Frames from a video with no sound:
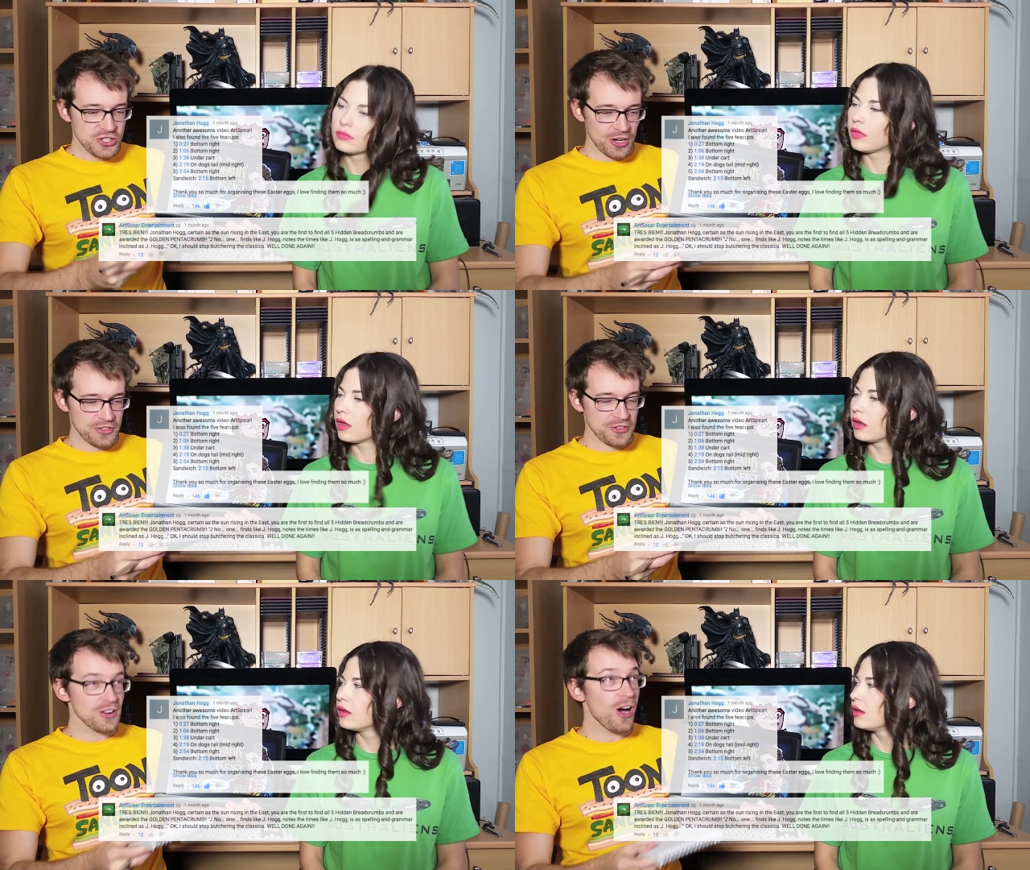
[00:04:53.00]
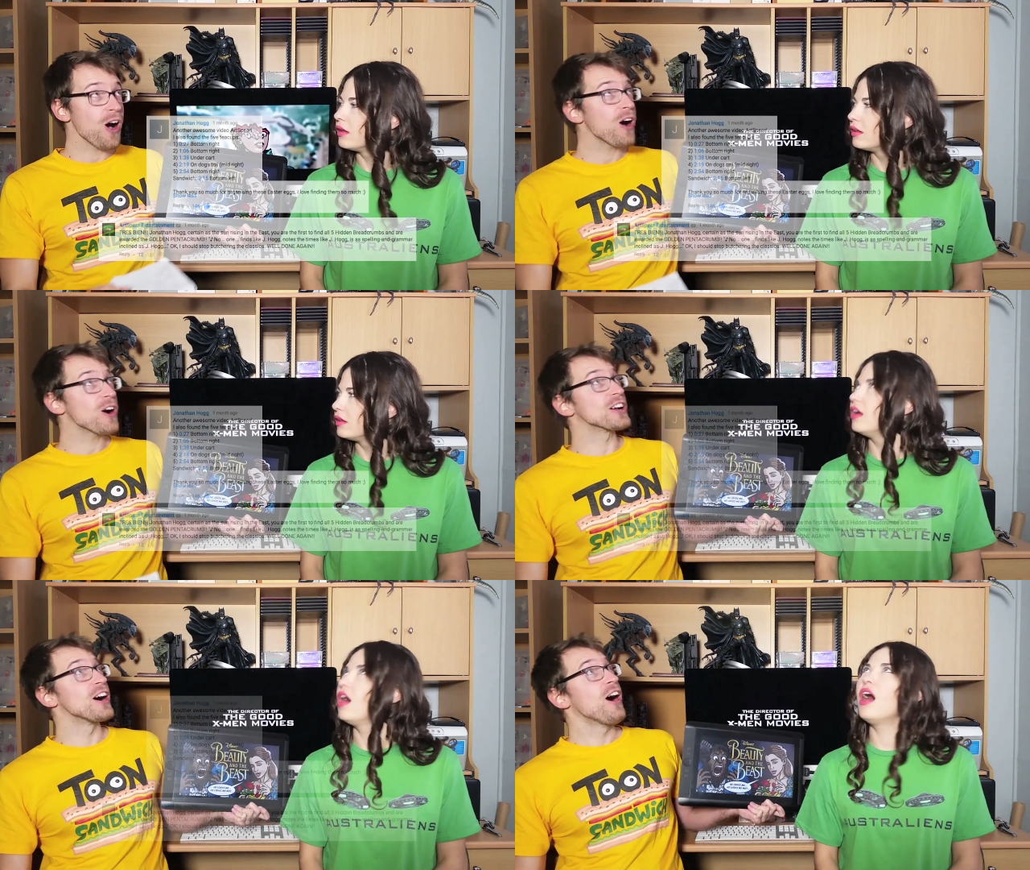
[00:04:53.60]
Speaker 1: Jonathan
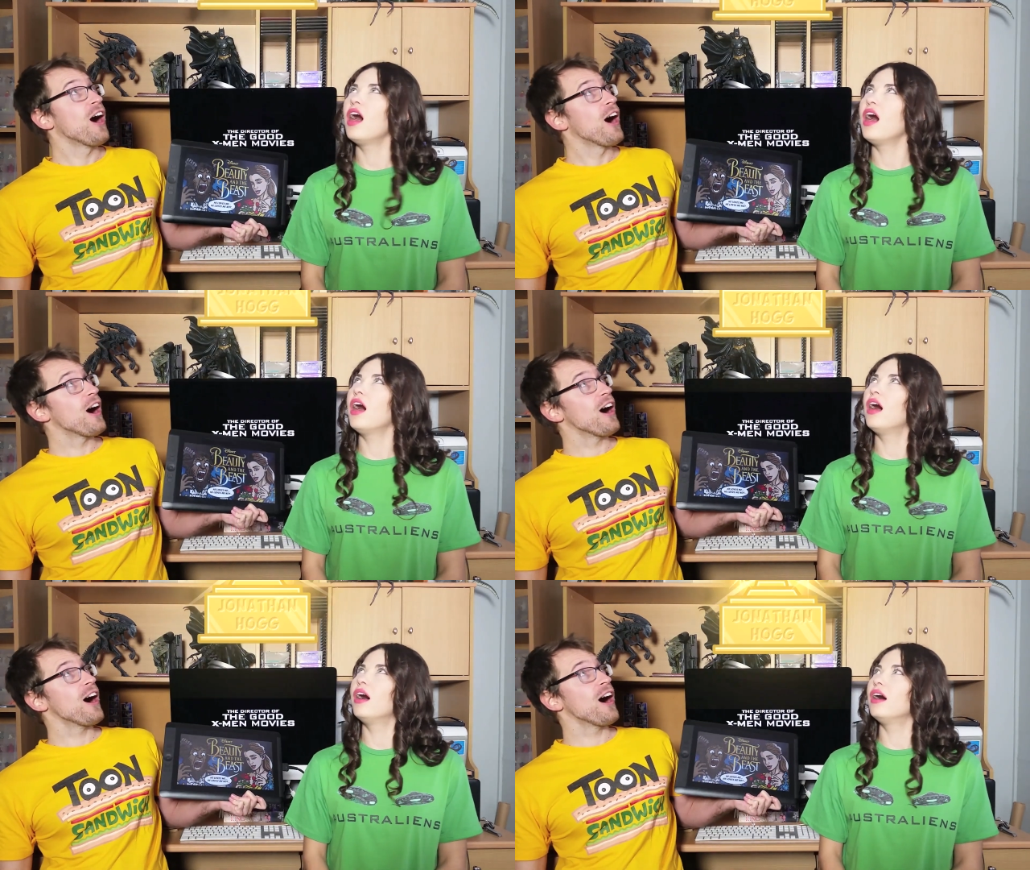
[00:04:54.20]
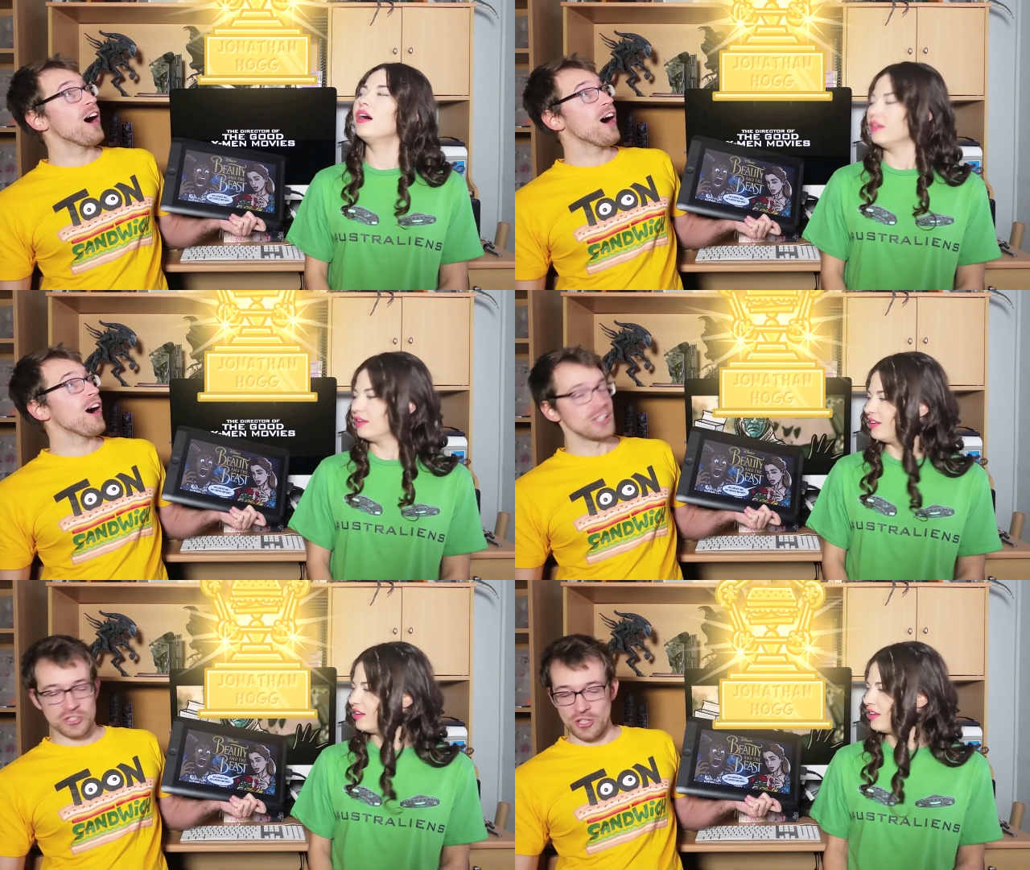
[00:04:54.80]
Hogg!
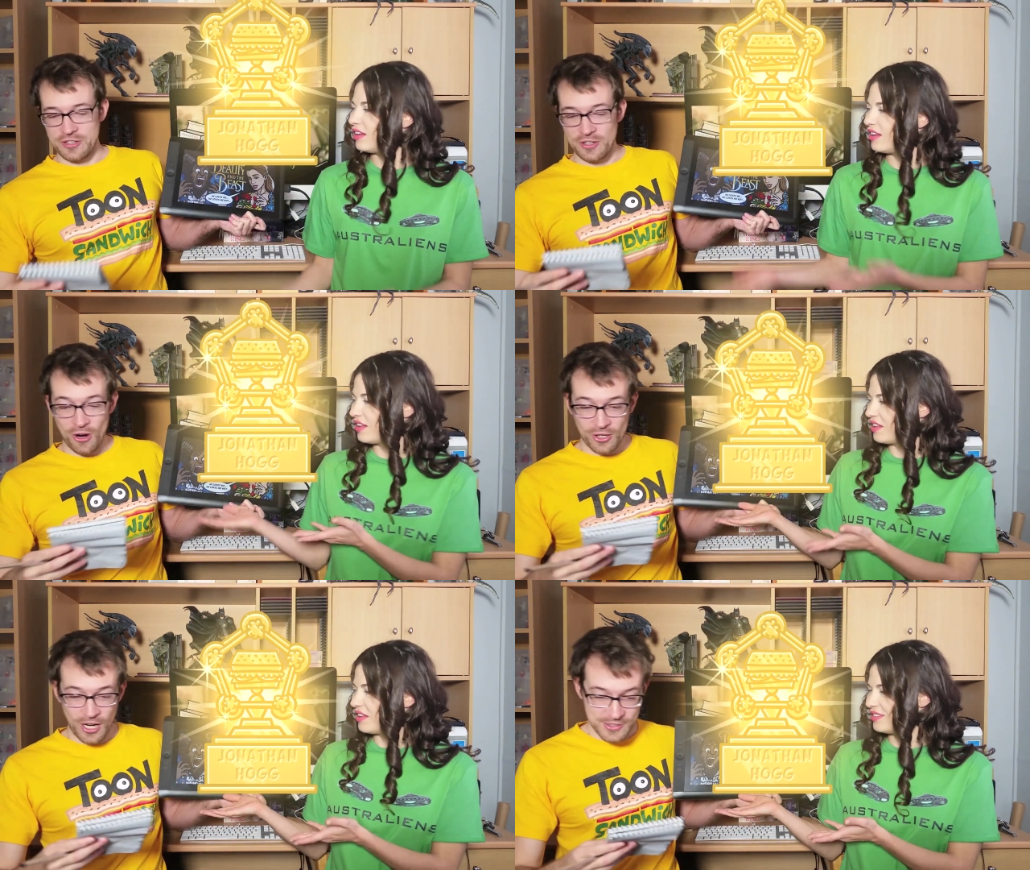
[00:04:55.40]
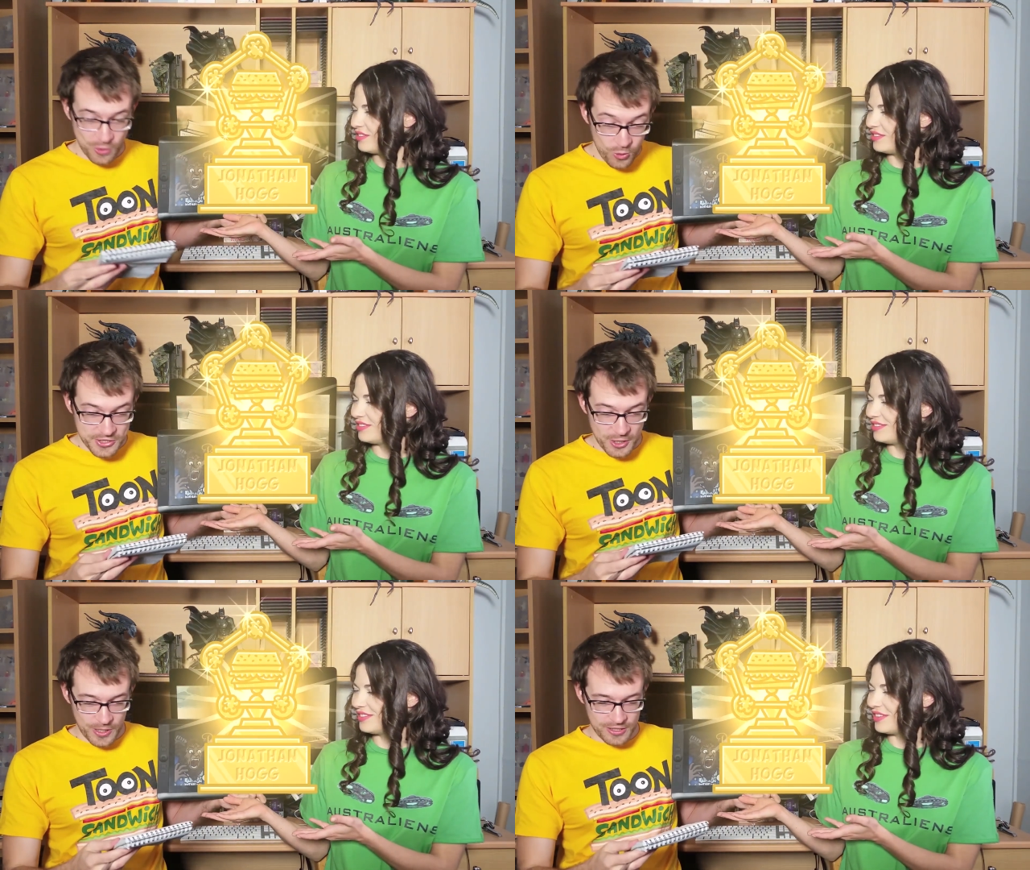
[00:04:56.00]
Oh! Jonathan Hogg has
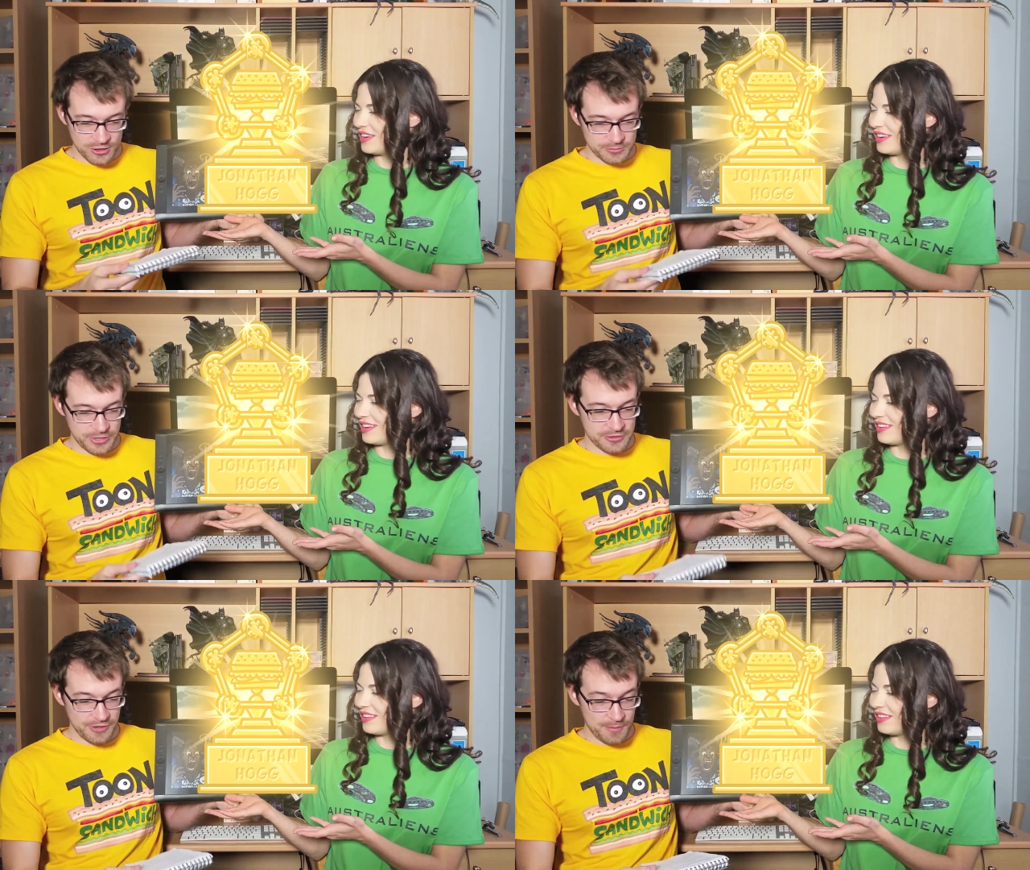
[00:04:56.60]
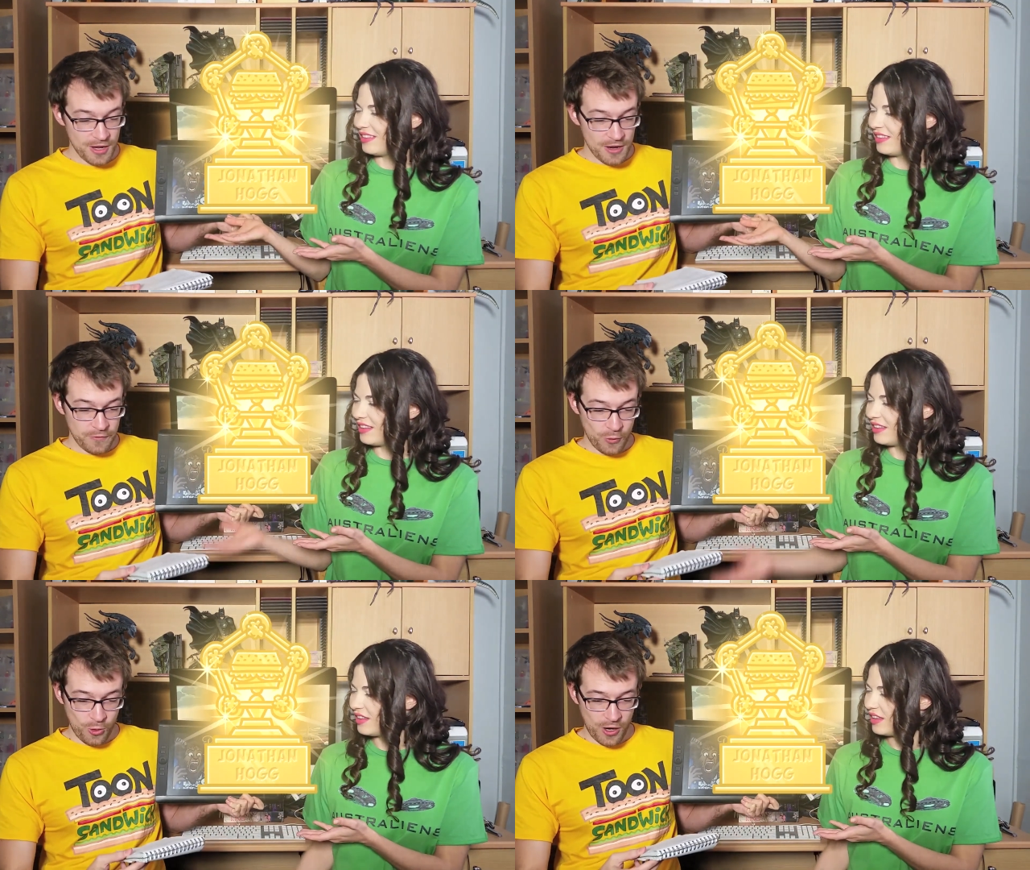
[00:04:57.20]
also won a Golden Pentagram
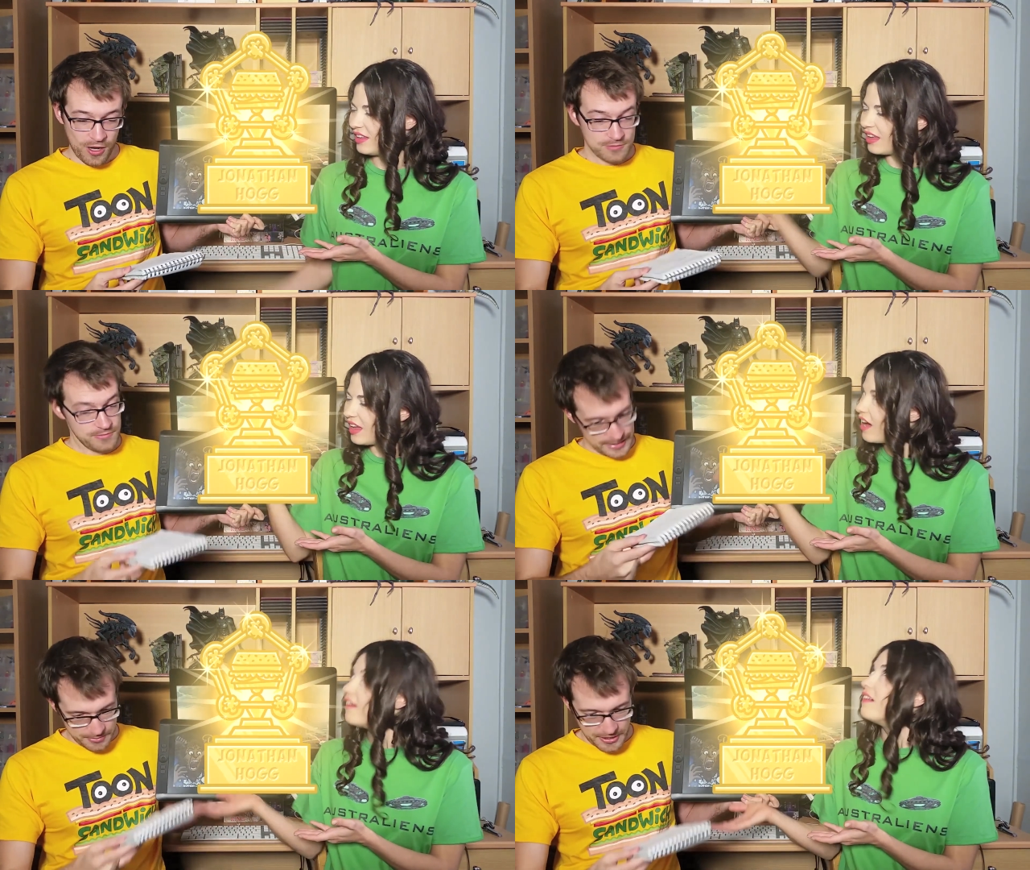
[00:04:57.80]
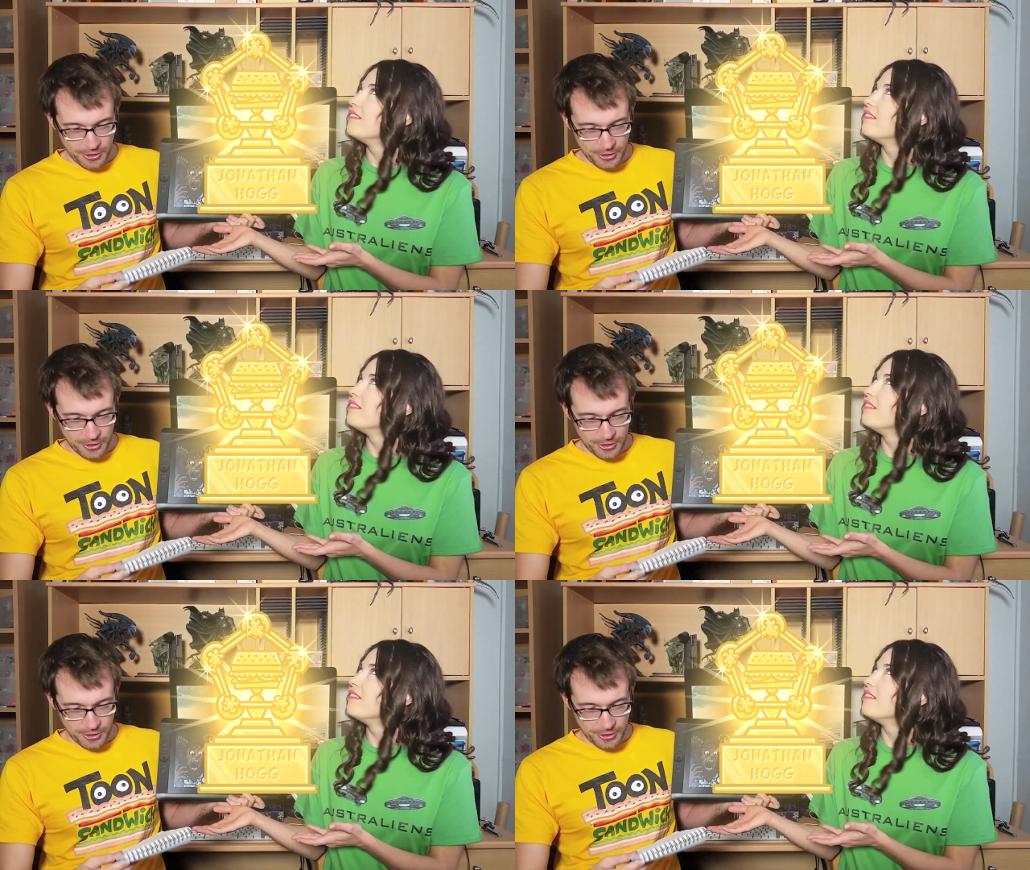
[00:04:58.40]
for X Men